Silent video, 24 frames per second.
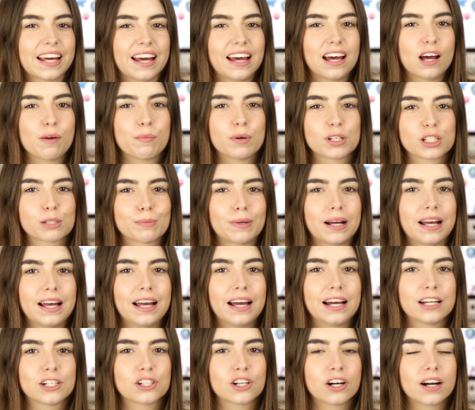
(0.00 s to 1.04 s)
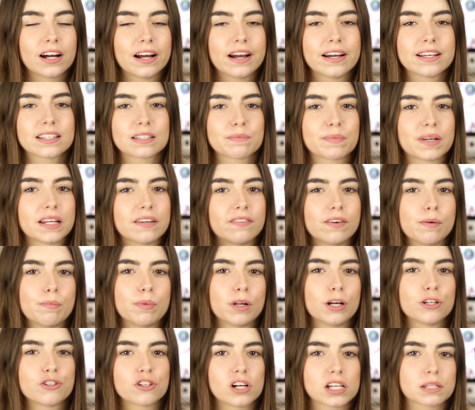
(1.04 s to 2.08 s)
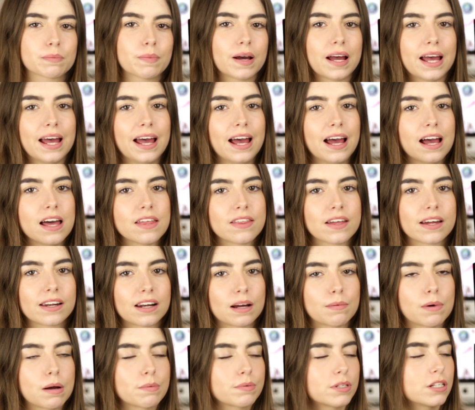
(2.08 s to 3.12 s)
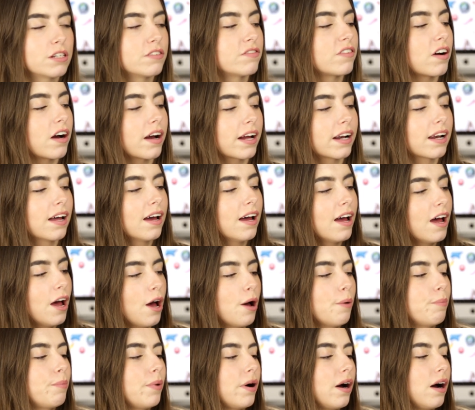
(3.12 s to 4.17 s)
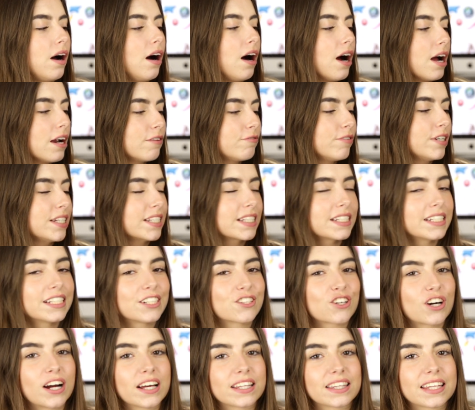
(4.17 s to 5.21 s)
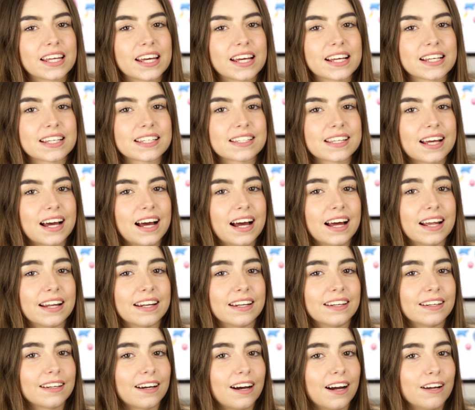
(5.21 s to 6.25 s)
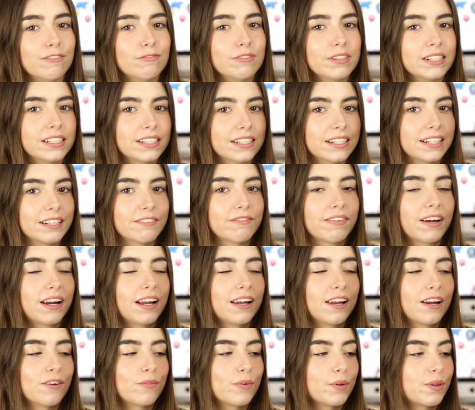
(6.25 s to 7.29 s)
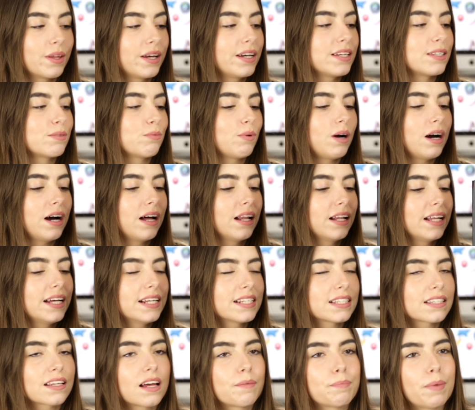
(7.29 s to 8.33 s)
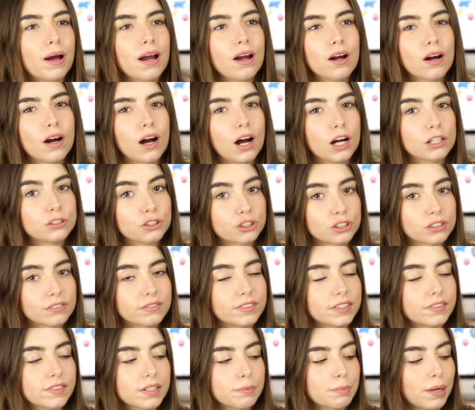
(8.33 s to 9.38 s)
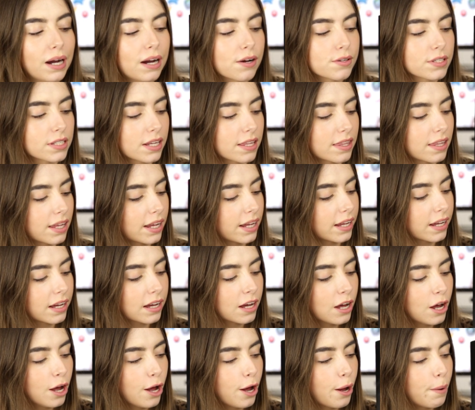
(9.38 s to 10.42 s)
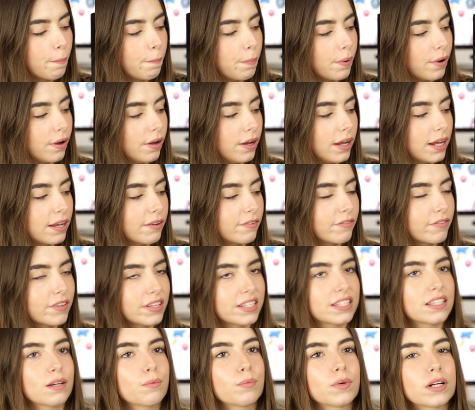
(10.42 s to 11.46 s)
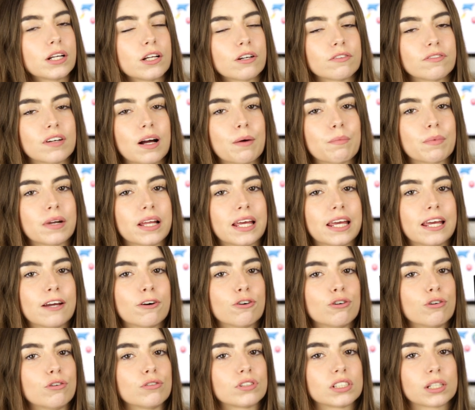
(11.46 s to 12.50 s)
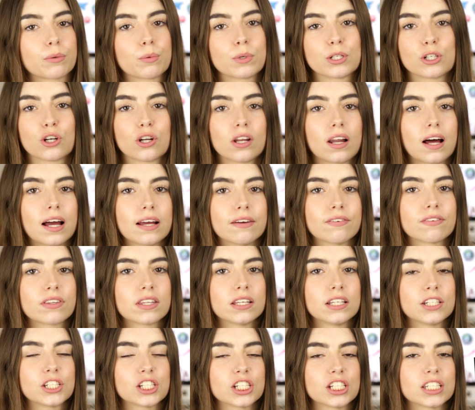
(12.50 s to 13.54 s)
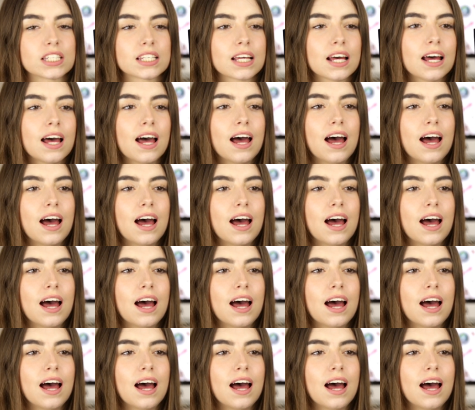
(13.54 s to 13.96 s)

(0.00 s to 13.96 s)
care much about hairdryers. I mean, if it blow dries my hair, then I'm absolutely fine but I recently tried this and I recently fell in love with it as well. It's about £150 I think, but if there's someone in your family or someone in your life that just